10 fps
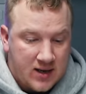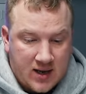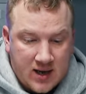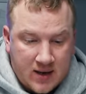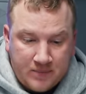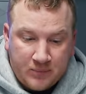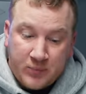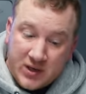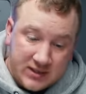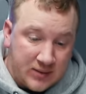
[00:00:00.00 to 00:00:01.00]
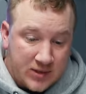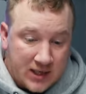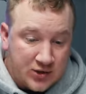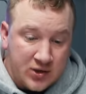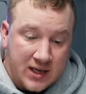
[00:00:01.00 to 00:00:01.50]
But it seems
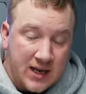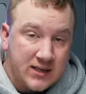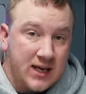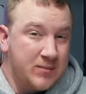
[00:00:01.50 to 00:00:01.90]
like it's not the case here.